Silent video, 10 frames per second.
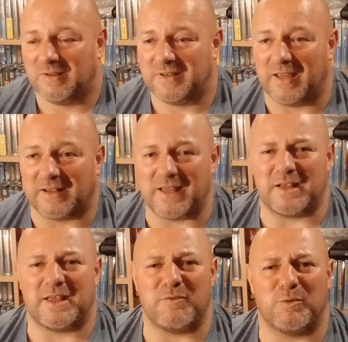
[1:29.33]
yeah,
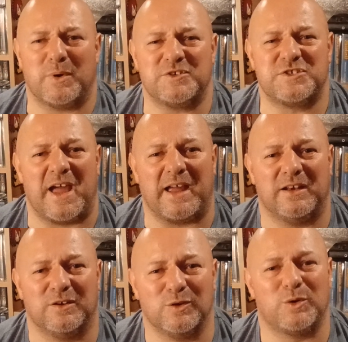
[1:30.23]
get everyone
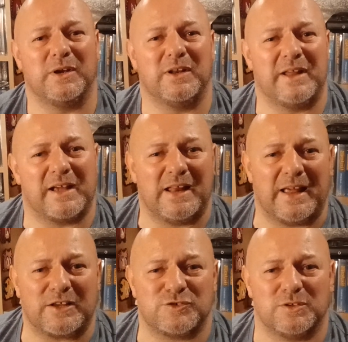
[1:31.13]
chatting and looking at their
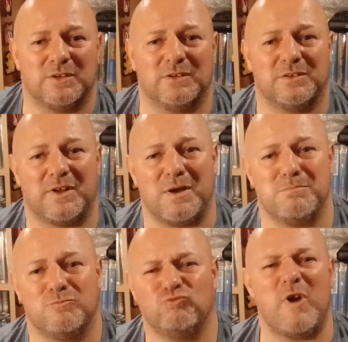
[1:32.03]
collection
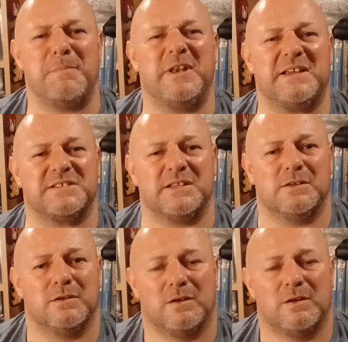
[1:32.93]
and reminiscing.